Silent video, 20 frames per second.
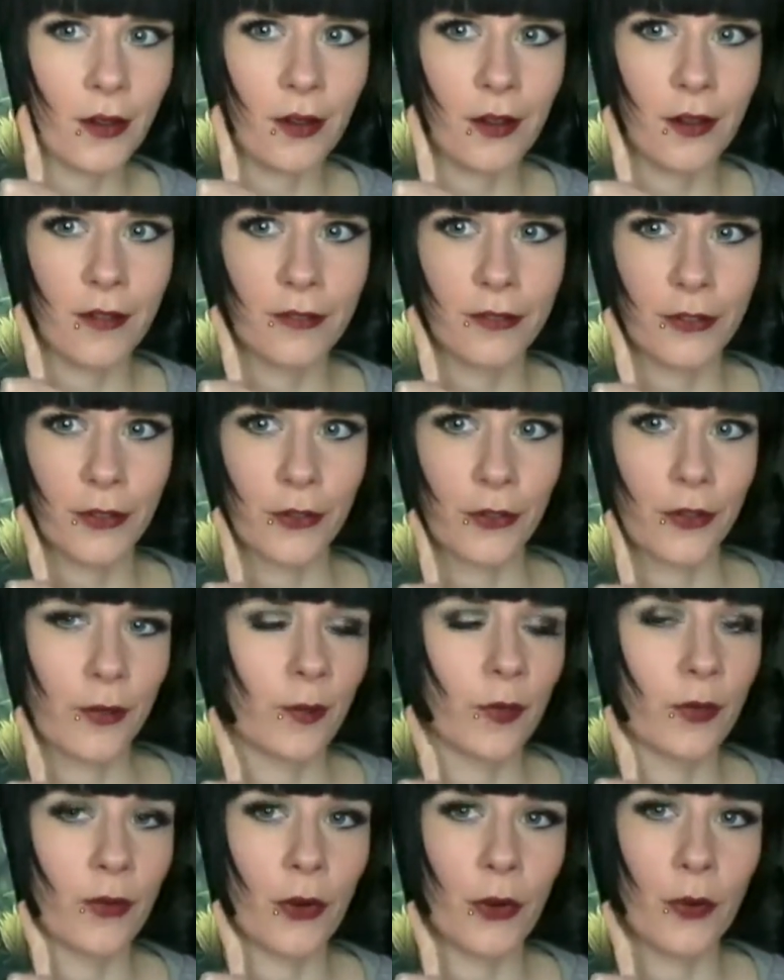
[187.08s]
of Dr.
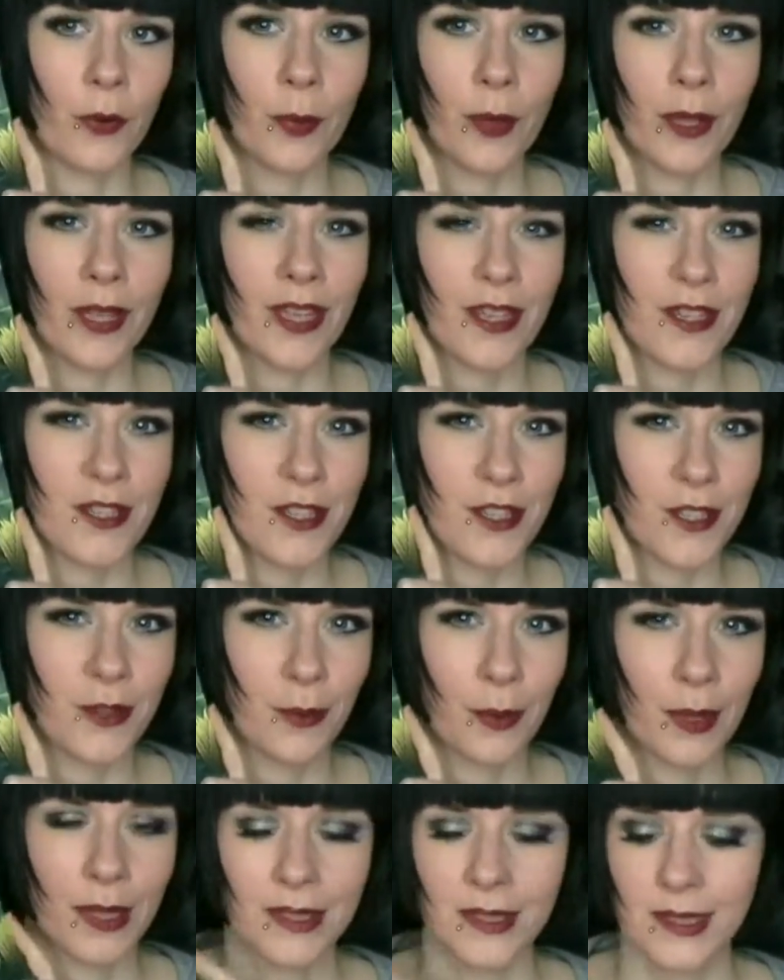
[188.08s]
Moreau by H.G.
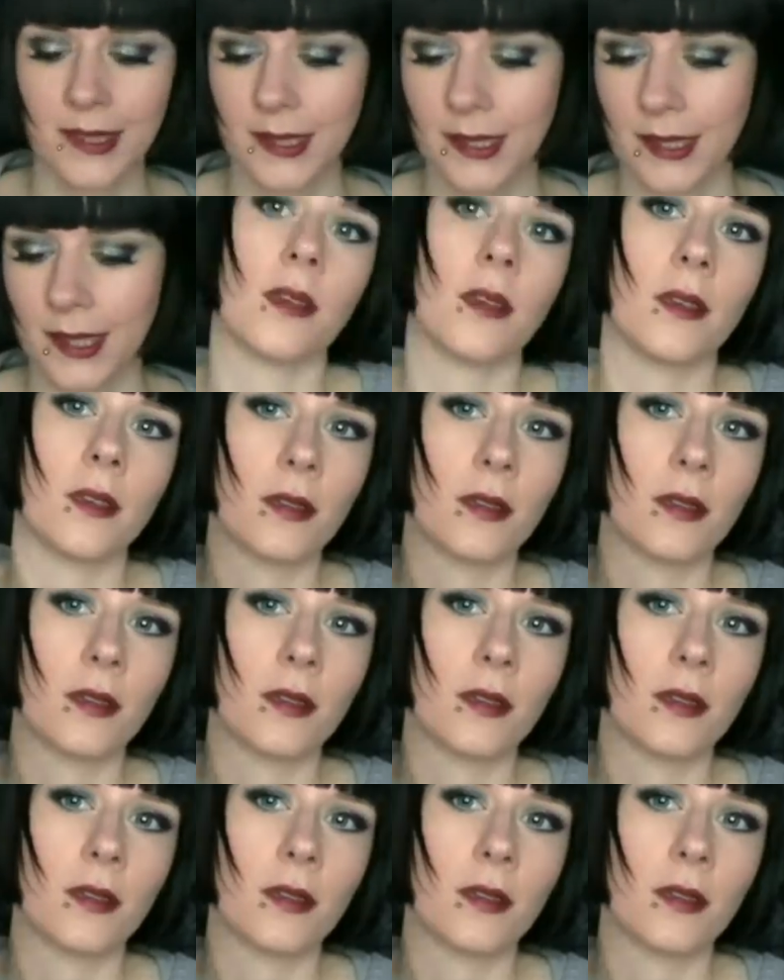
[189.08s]
Wells.